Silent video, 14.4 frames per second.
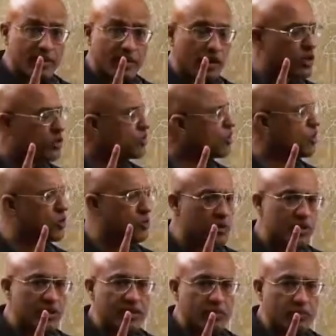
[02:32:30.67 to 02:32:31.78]
uh,
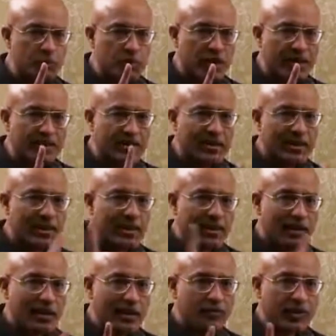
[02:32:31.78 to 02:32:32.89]
homogeneous mutant,
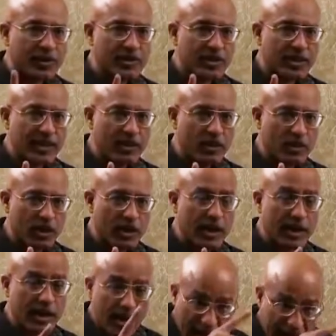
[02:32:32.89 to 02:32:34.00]
infection cannot,
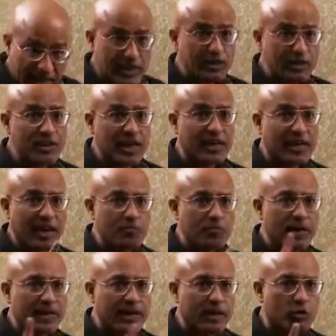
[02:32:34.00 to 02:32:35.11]
uh, HIV can come
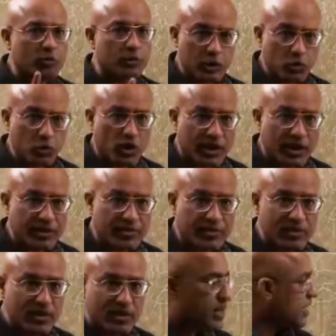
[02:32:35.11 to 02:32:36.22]
but cannot produce AIDS.
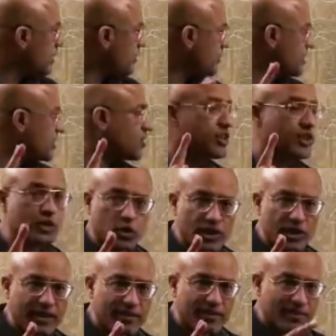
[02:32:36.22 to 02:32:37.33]
If it is
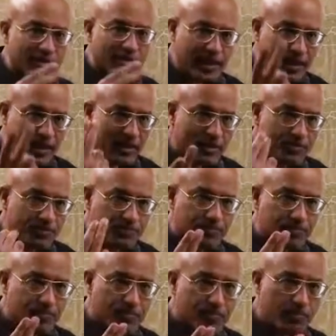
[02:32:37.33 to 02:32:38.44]
heterogeneous, then
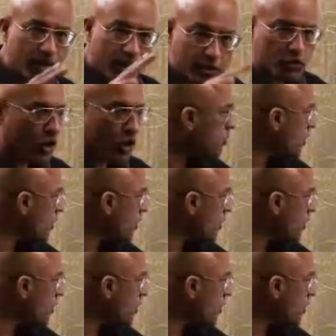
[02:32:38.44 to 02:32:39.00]
slow